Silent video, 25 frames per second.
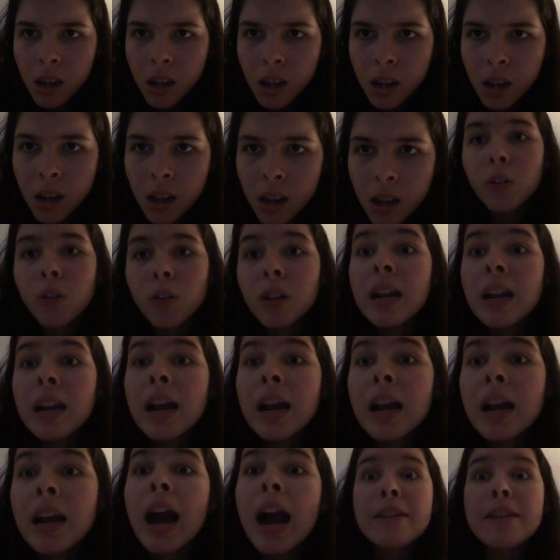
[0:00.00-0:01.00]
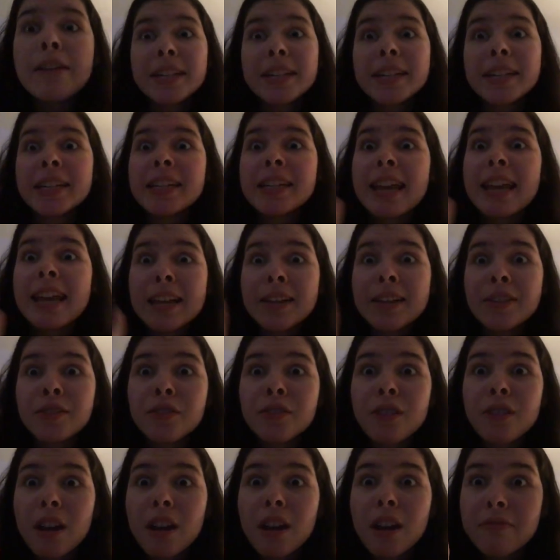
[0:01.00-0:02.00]
Oh, if I didn't
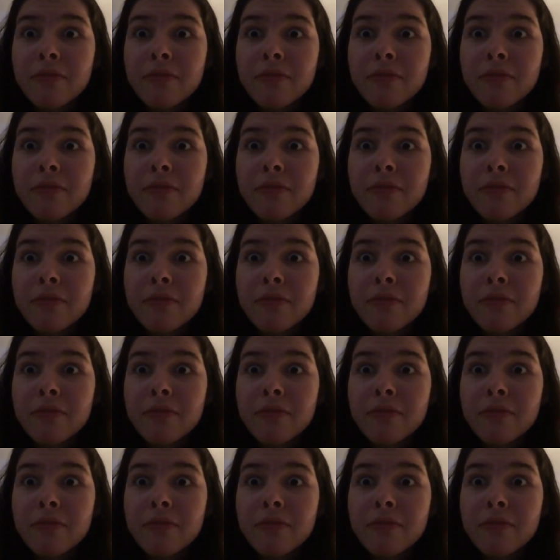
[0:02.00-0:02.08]
answer on